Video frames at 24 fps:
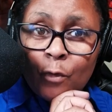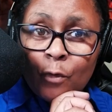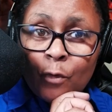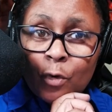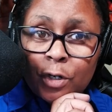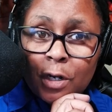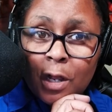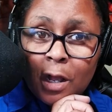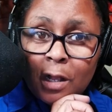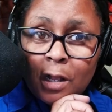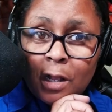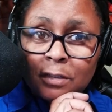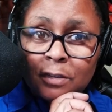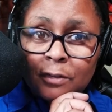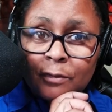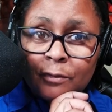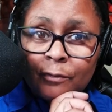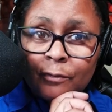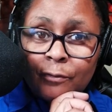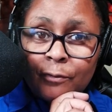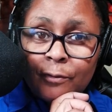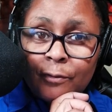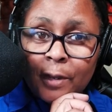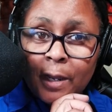
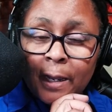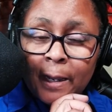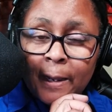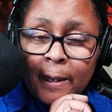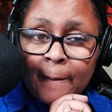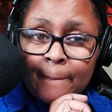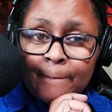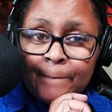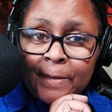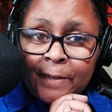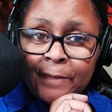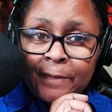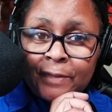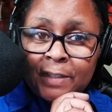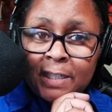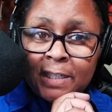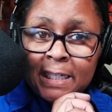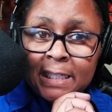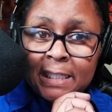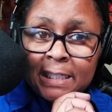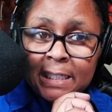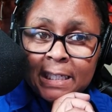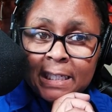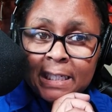
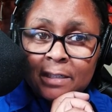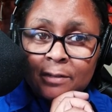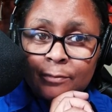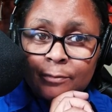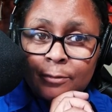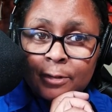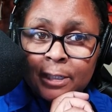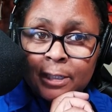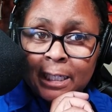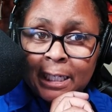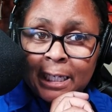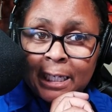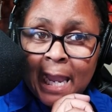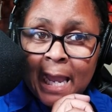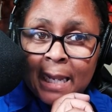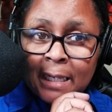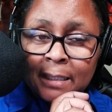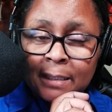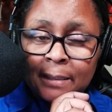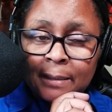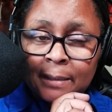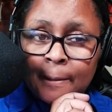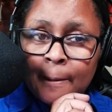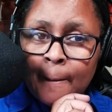$4.15 for the
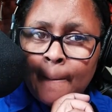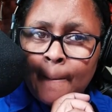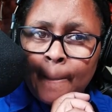gallon,